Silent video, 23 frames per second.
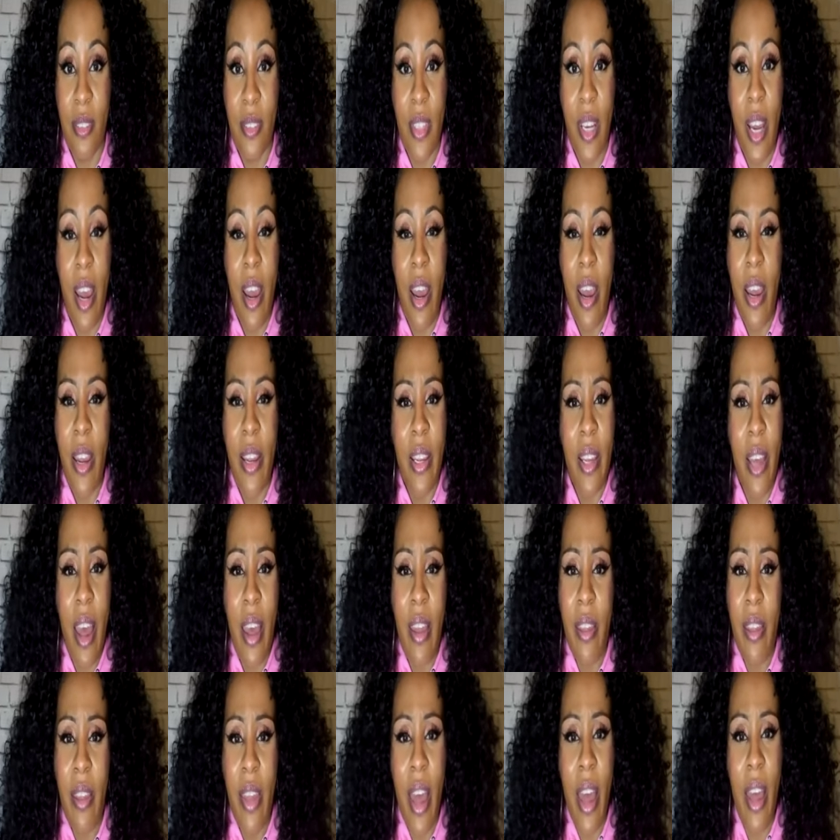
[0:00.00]
and then
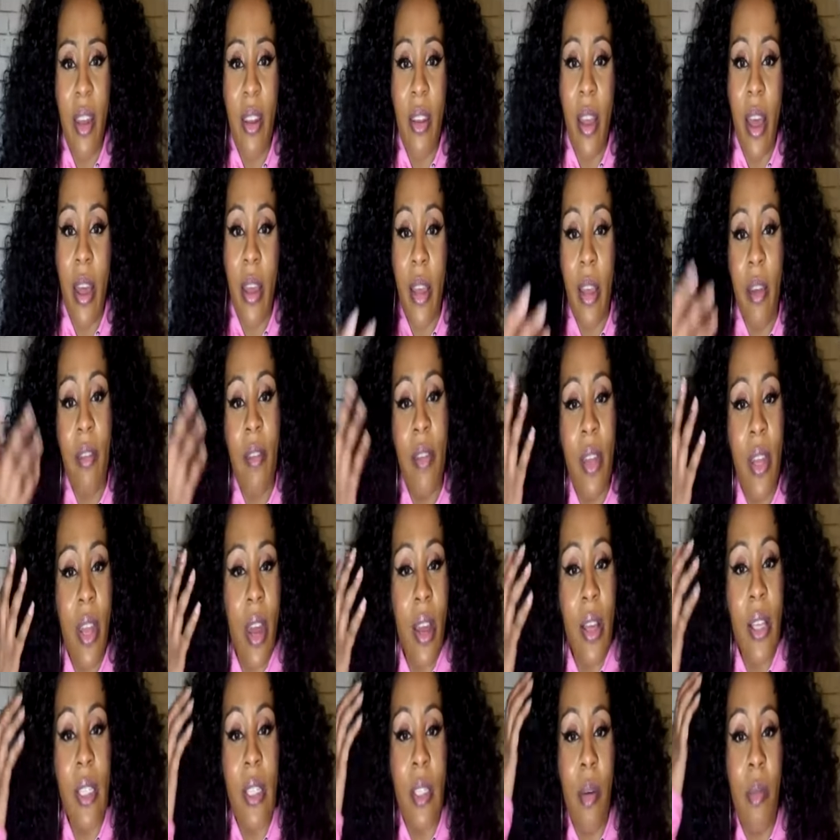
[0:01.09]
you know and like even
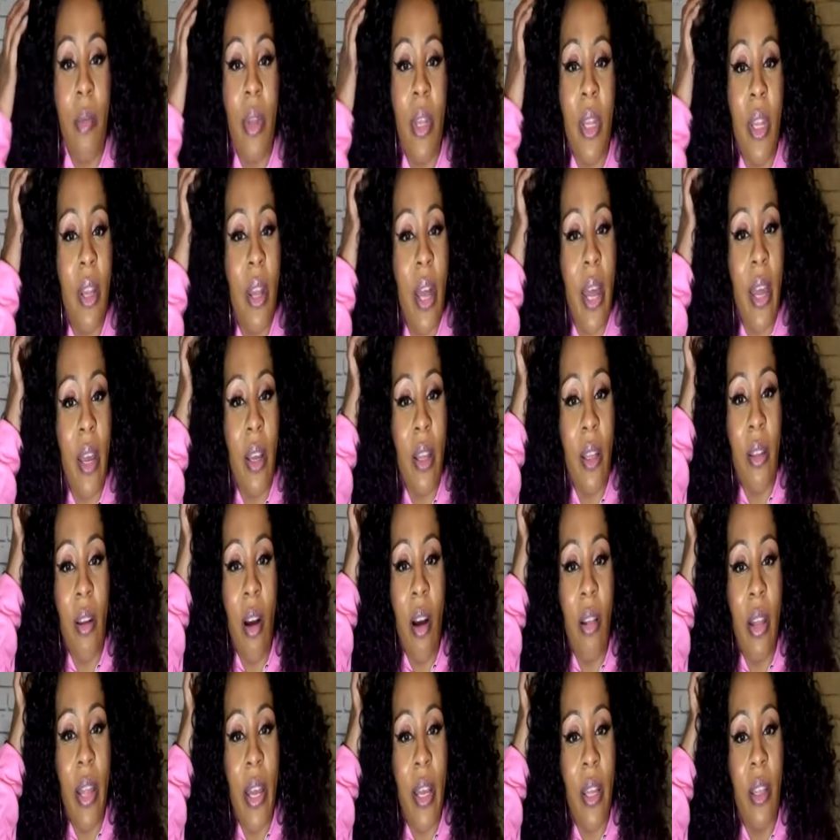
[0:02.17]
like some of the like
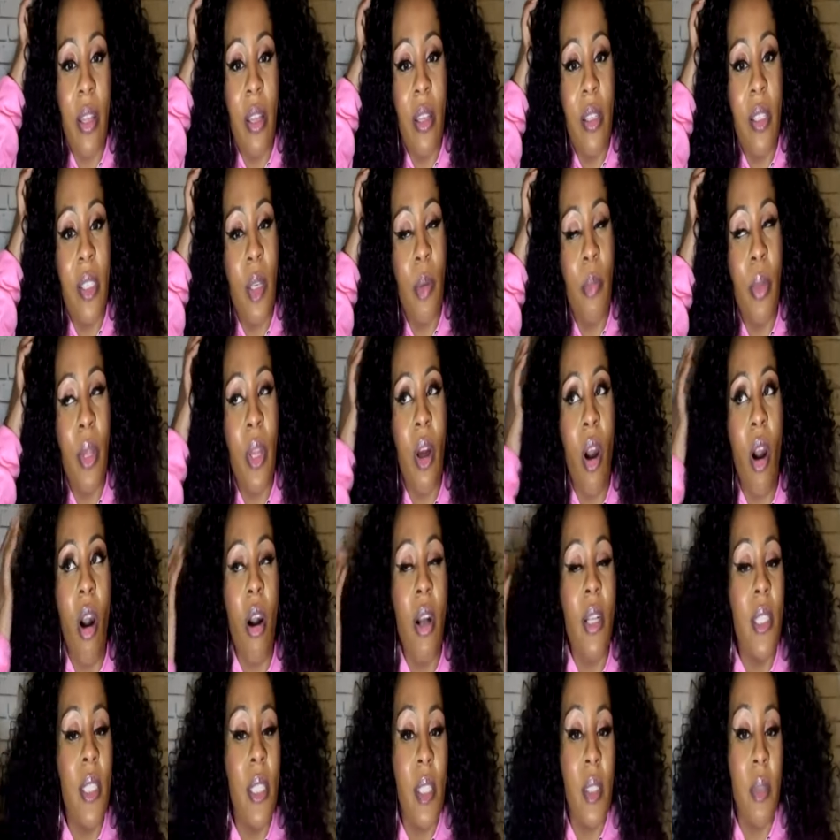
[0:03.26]
like some of the
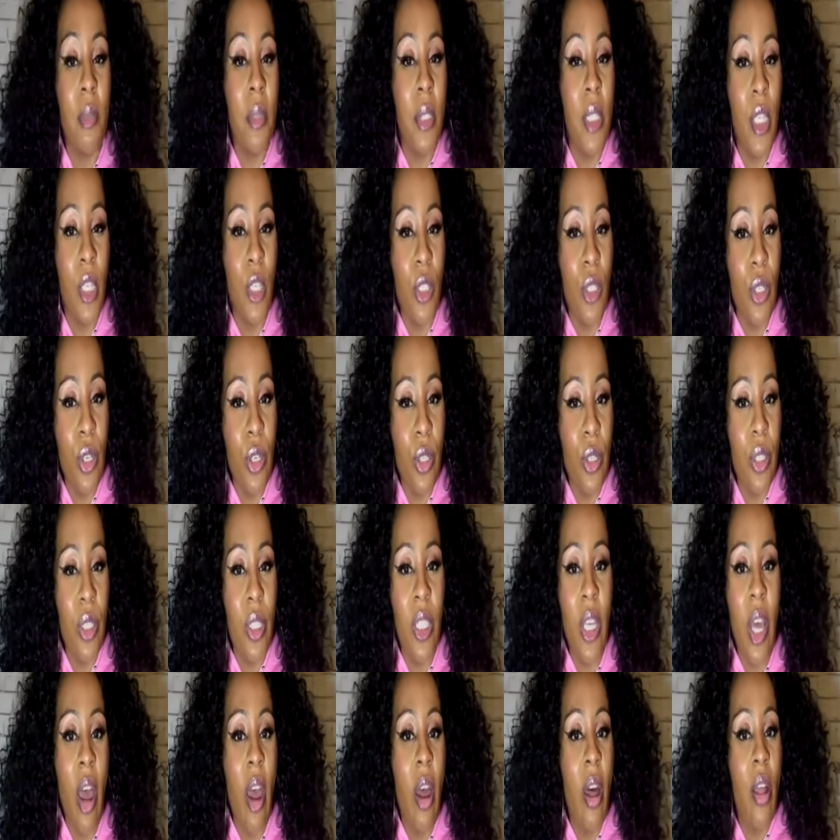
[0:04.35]
autism t-shirts
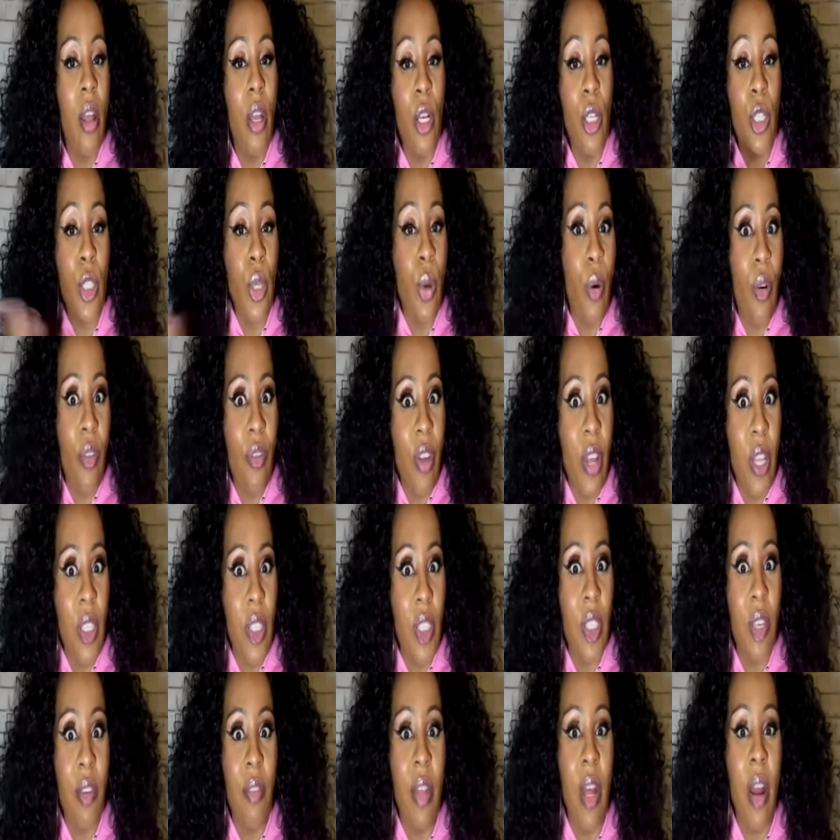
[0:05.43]
they're so
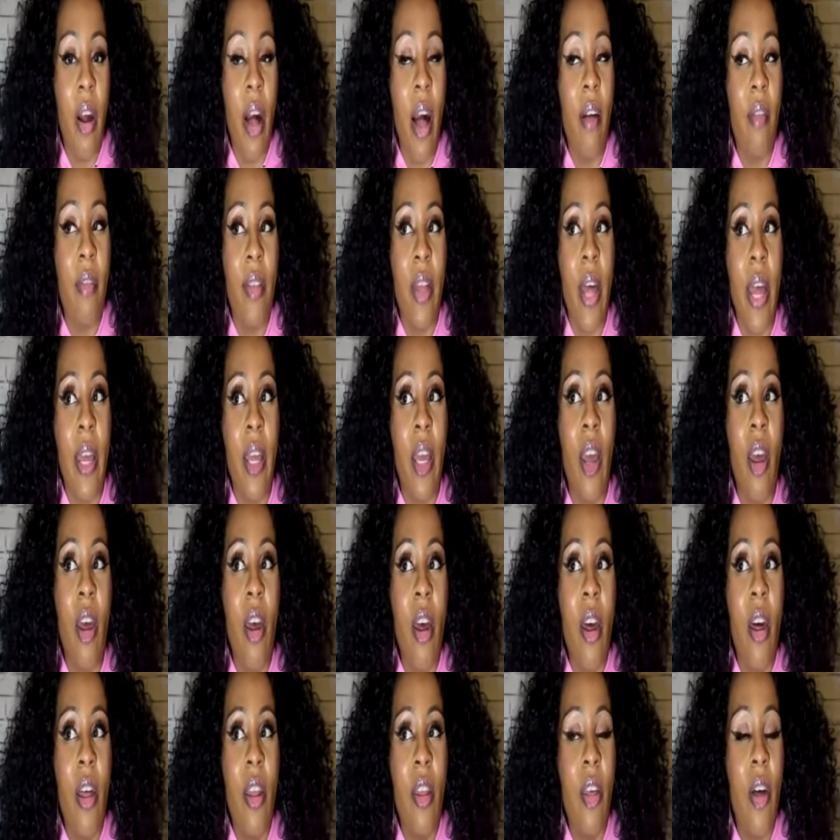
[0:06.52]
offensive they have like
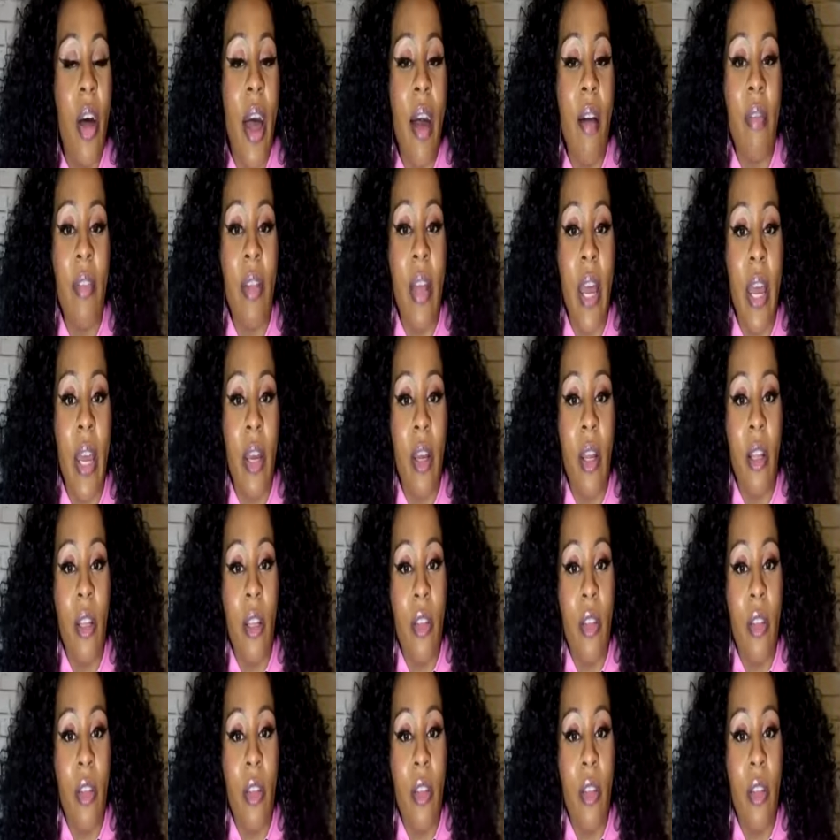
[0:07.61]
they'll have like